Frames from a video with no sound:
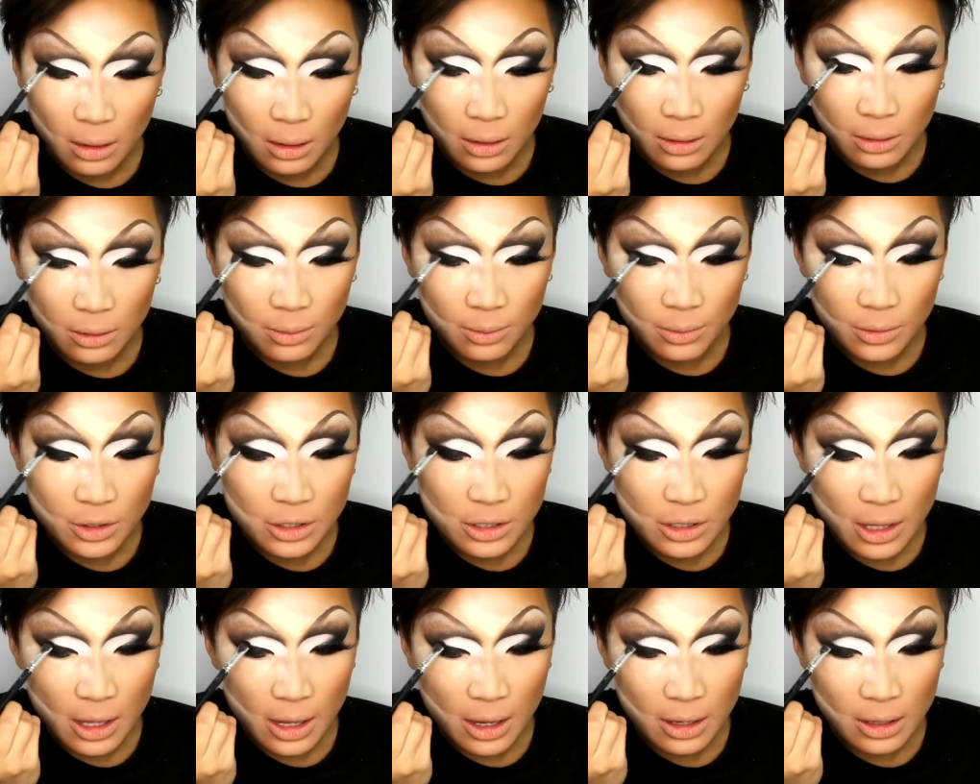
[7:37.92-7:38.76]
And
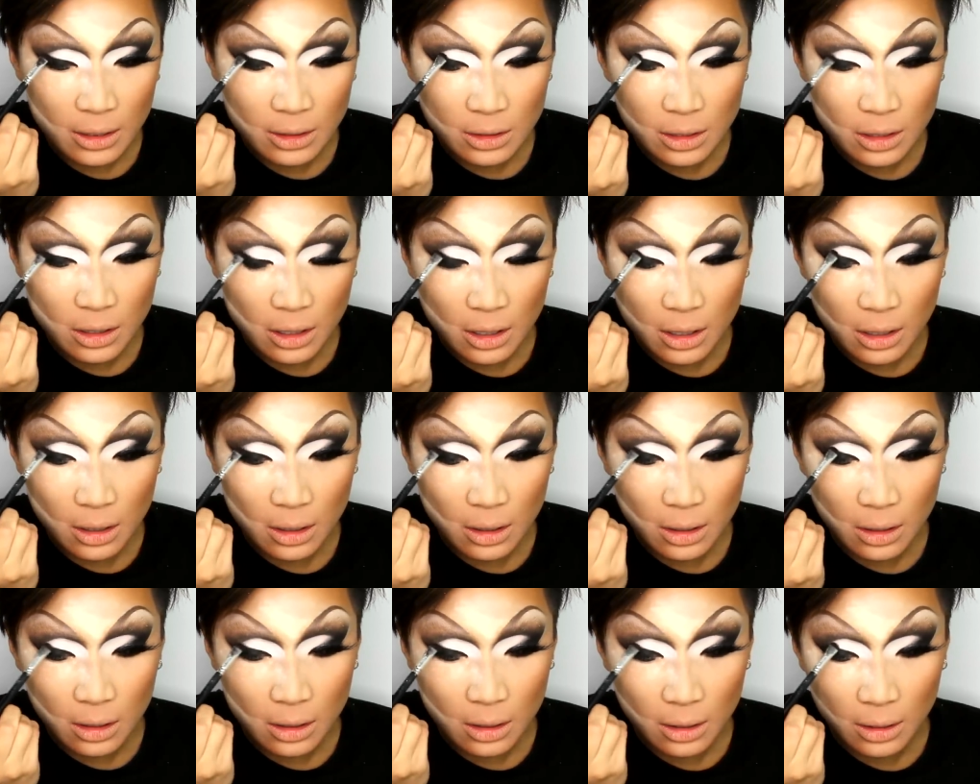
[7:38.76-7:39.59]
smudge that into the
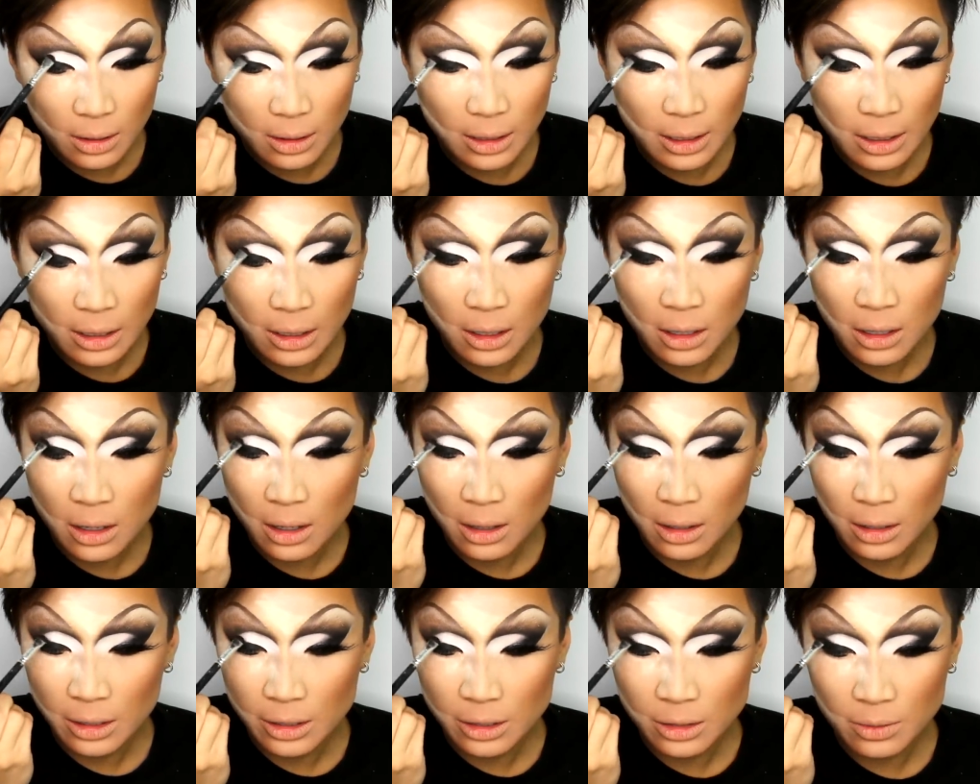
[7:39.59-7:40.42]
lid
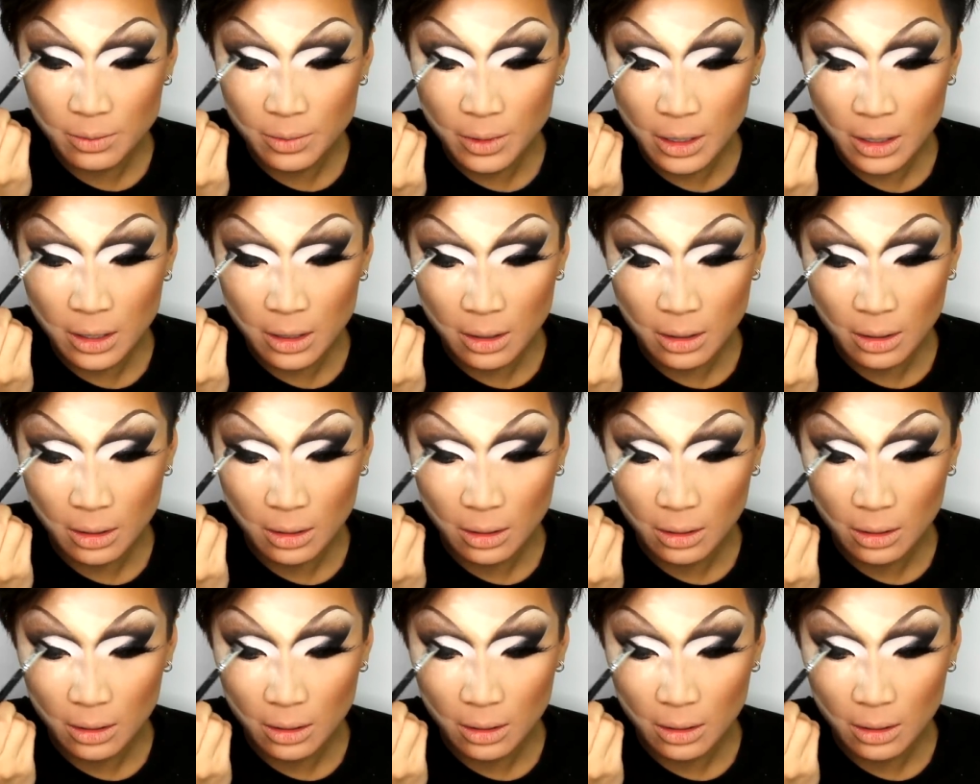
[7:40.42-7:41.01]
a little bit.